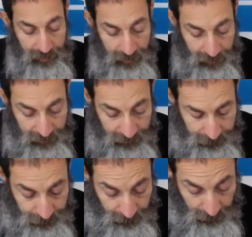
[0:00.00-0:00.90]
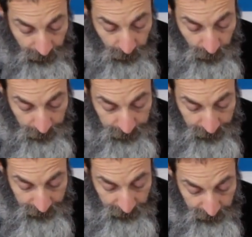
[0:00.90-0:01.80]
Uh, it will be
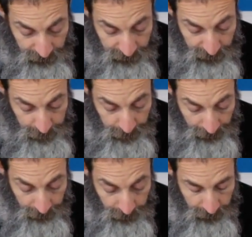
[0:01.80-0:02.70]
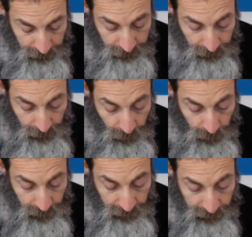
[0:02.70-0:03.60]
a delicious banquet
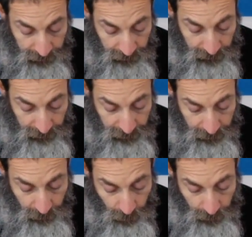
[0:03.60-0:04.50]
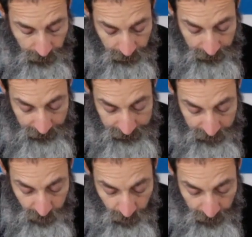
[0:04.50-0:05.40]
with clear,
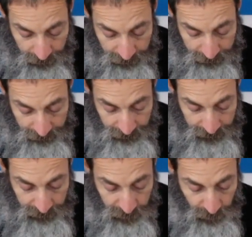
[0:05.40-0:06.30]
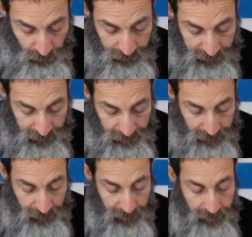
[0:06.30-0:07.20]
well-aged wine and choice
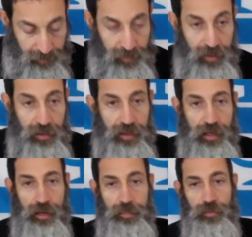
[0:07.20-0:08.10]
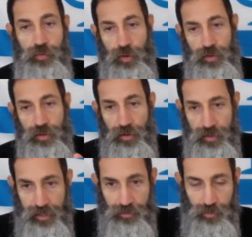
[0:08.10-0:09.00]
meat. Now, before you all
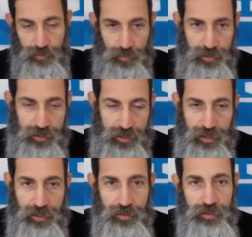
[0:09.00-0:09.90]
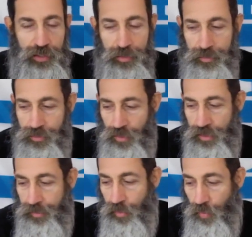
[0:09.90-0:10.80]
get into a frenzy here and you hear me
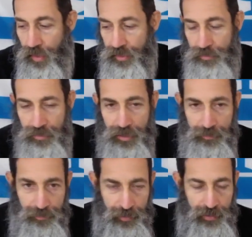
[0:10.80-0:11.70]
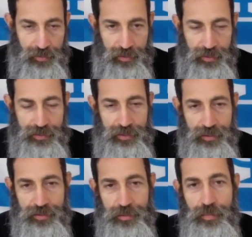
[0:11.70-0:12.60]
talk about wine and meat, this
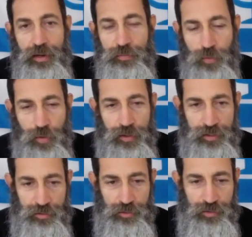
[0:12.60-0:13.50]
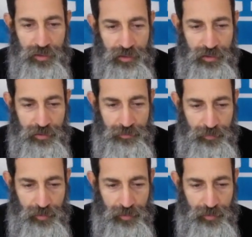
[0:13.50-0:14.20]
is a metaphor he's using here